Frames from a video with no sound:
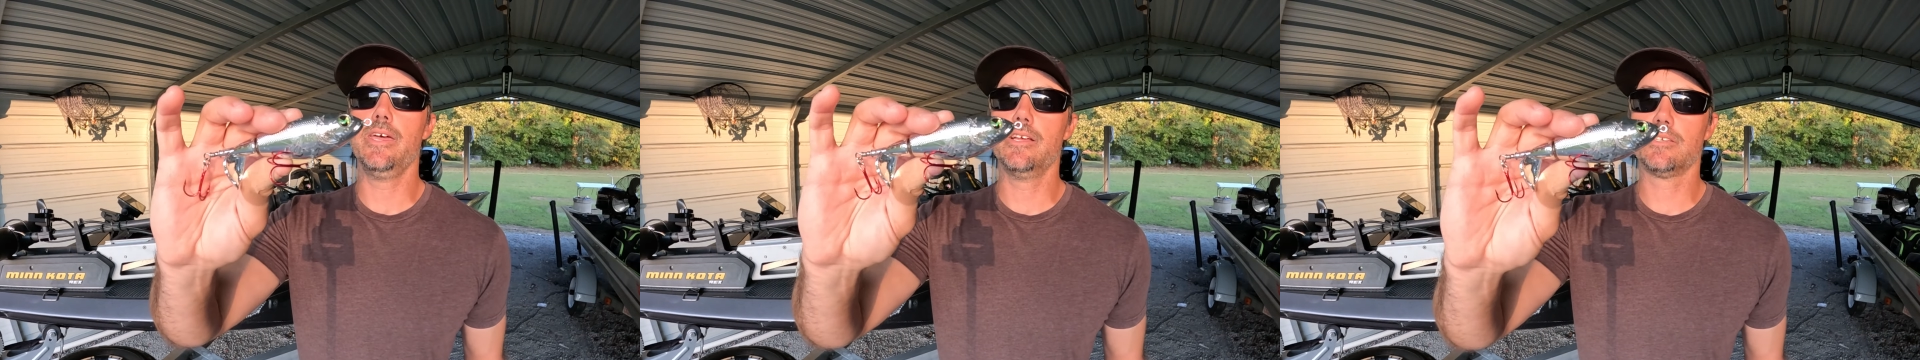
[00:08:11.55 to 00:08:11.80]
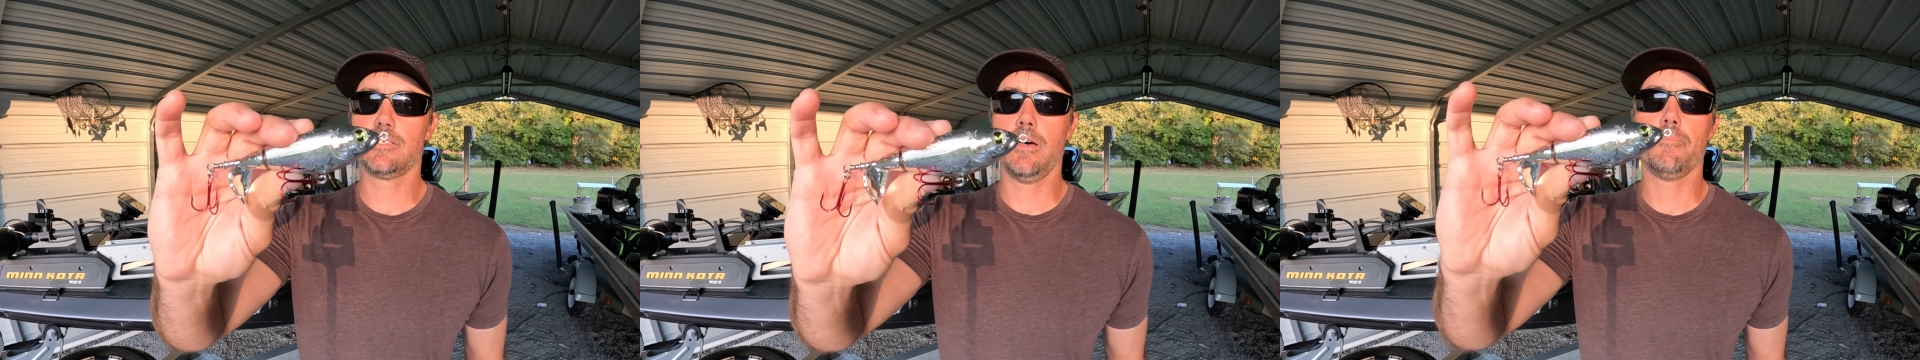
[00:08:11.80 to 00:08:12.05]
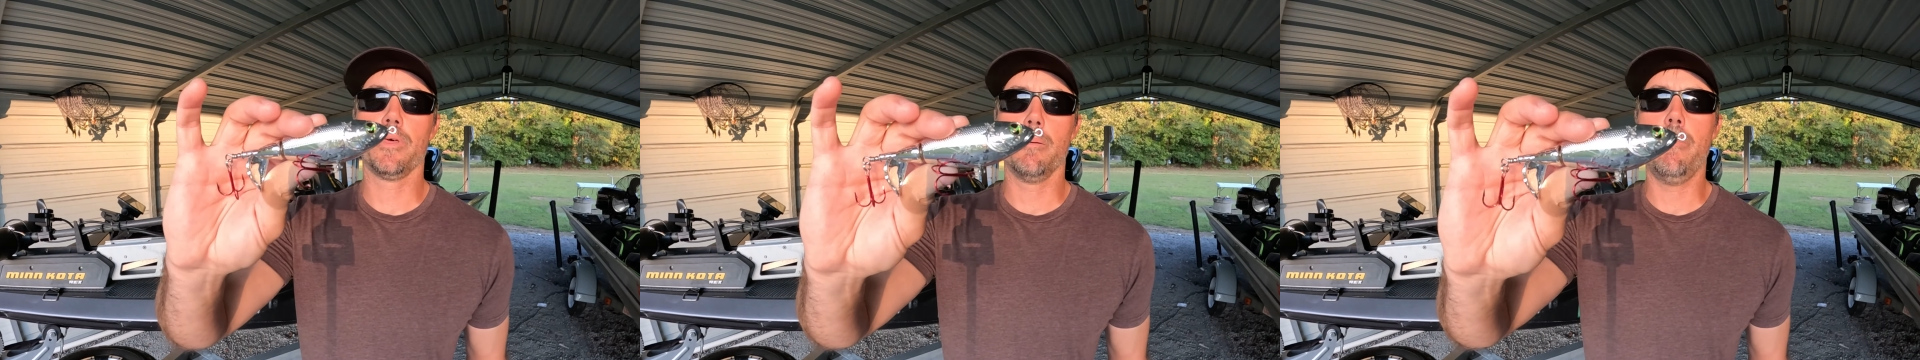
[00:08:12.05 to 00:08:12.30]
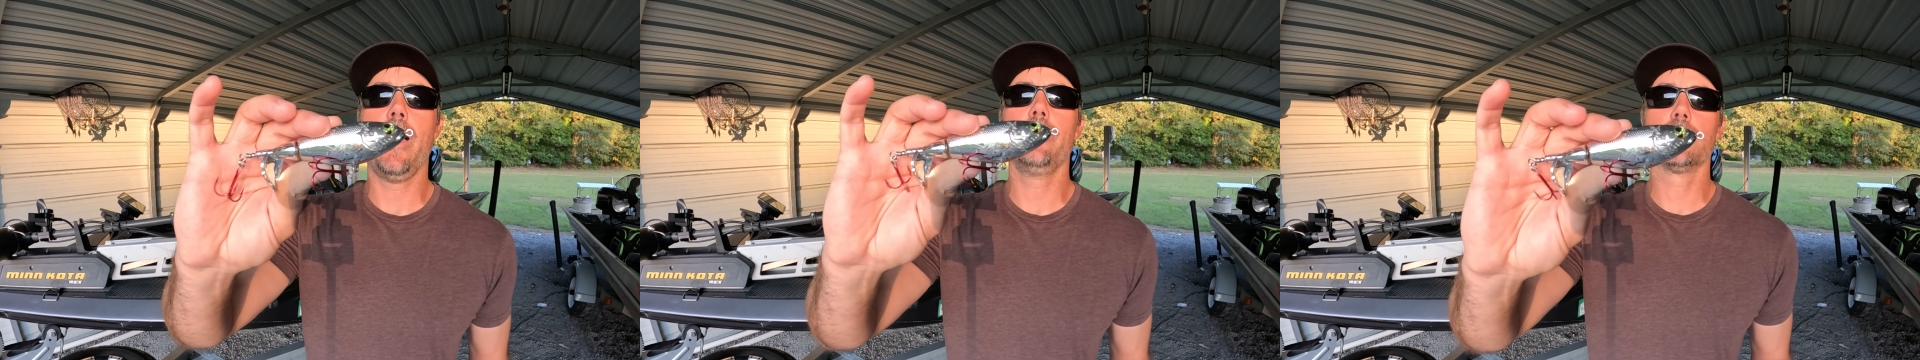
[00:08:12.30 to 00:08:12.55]
It is
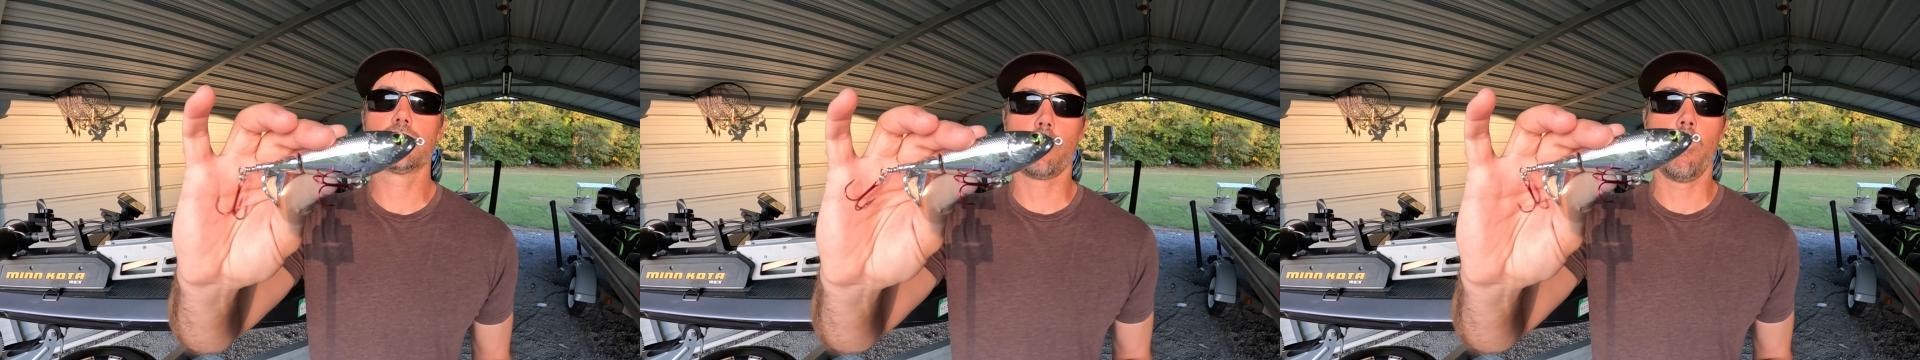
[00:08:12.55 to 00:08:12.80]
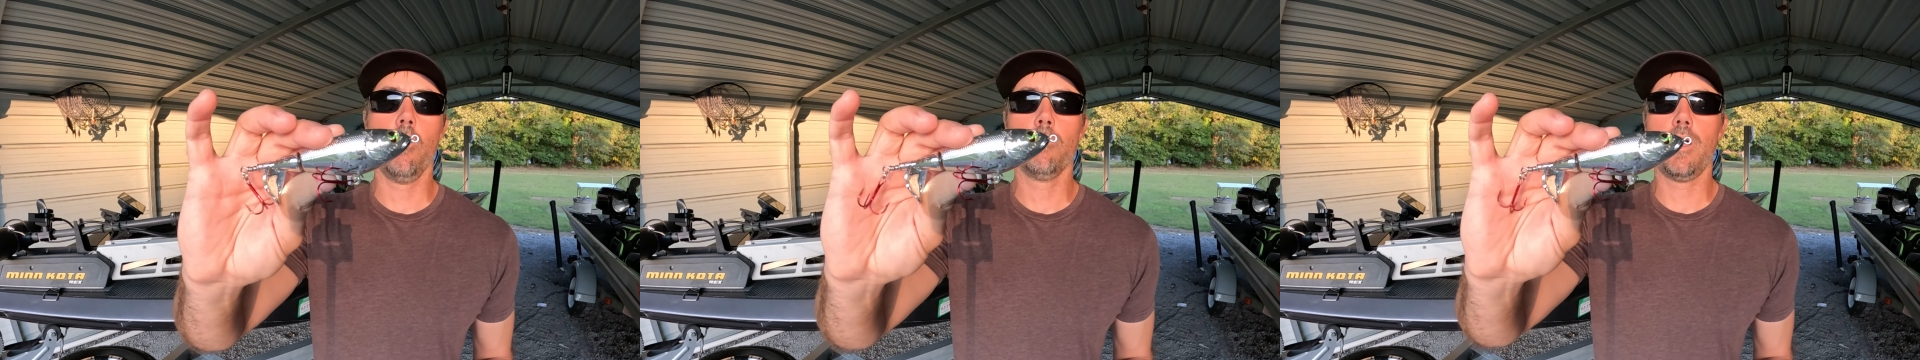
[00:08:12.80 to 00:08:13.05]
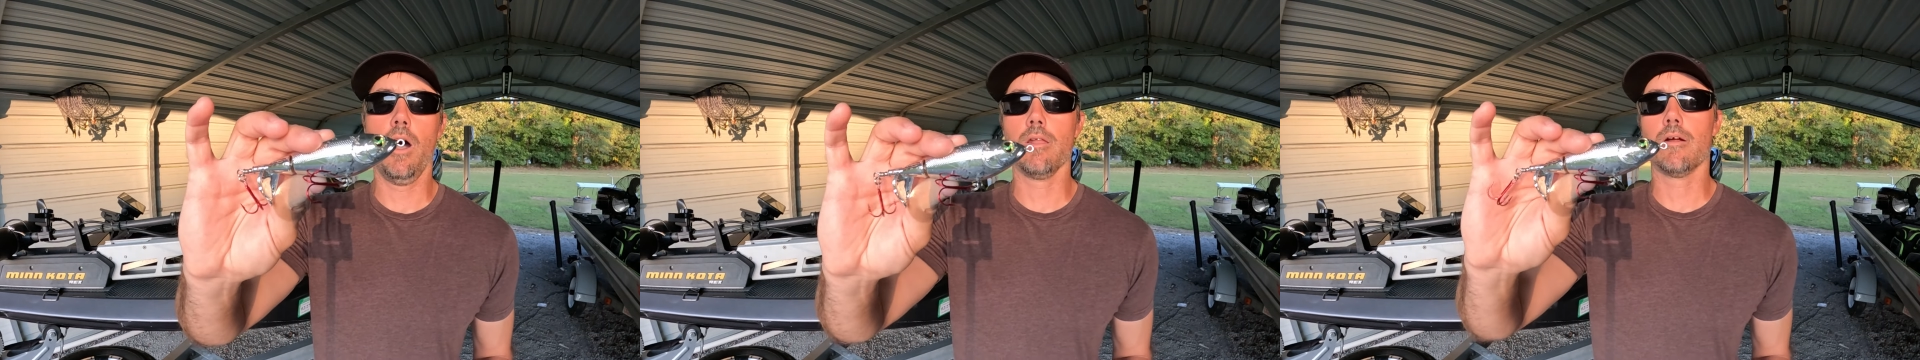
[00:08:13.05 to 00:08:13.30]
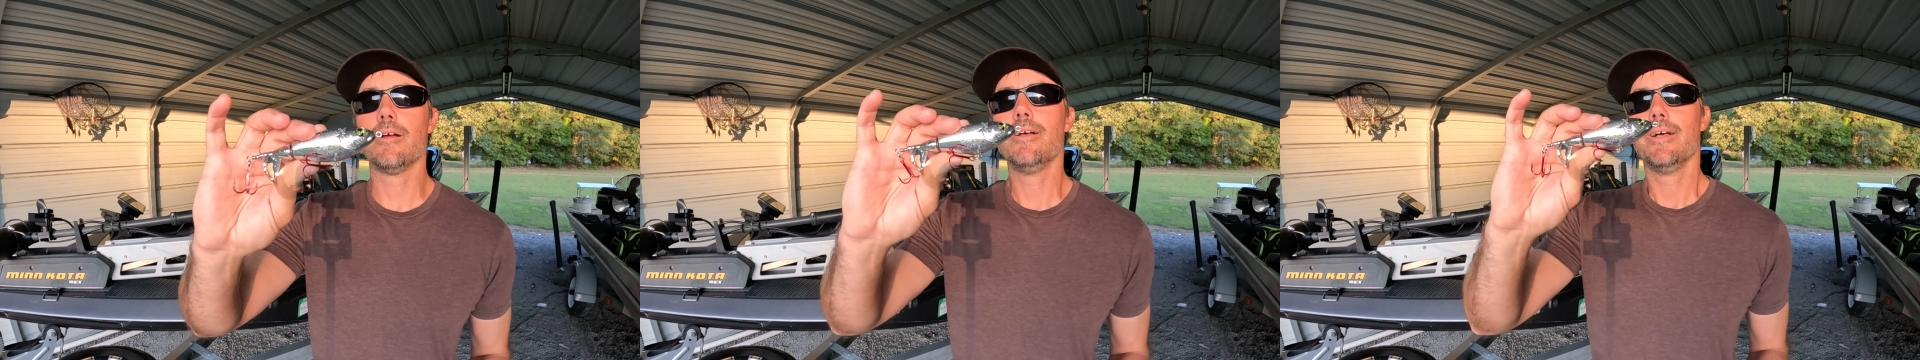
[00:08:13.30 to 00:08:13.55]
something about this chrome
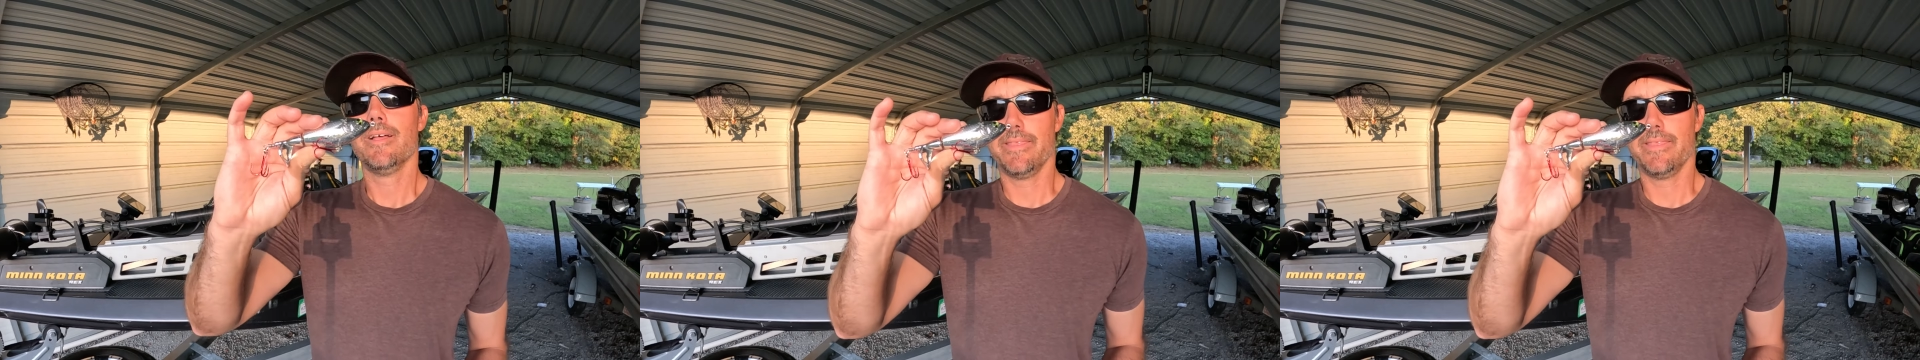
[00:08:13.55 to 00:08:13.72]
color